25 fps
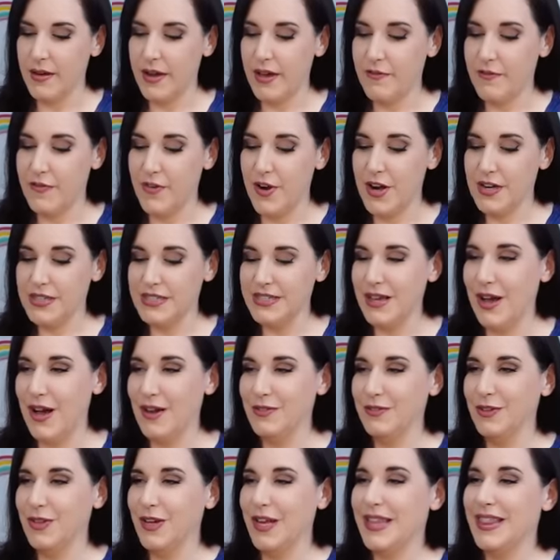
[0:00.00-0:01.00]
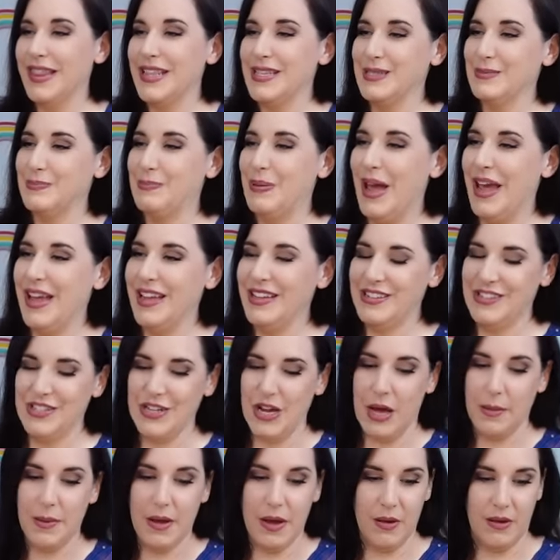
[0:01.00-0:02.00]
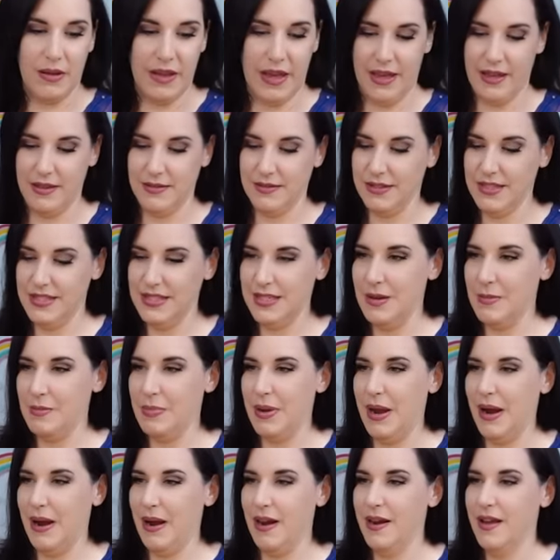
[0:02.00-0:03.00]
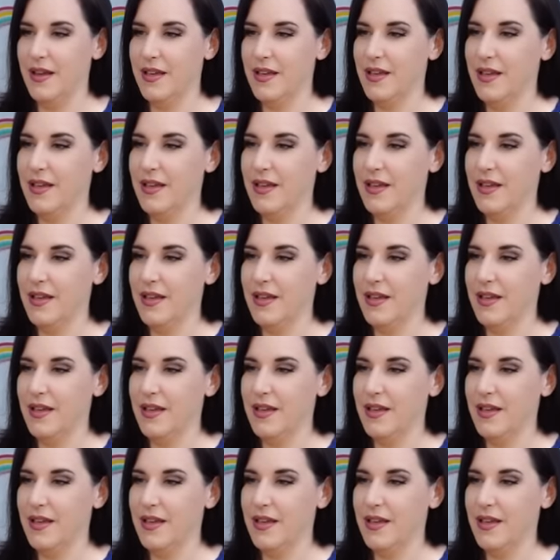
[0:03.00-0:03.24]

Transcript: Okay, first off, look at this paint job. Okay, let's compare.